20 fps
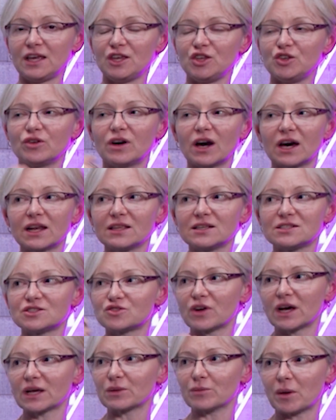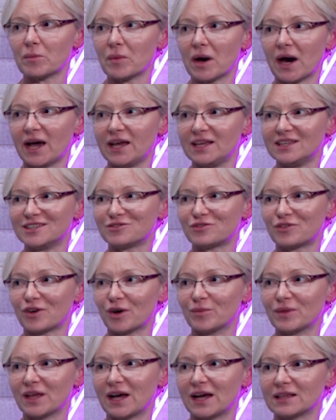you got to distract my mind
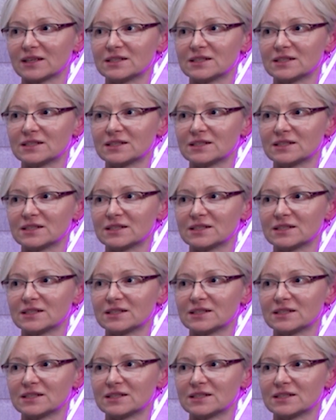from that.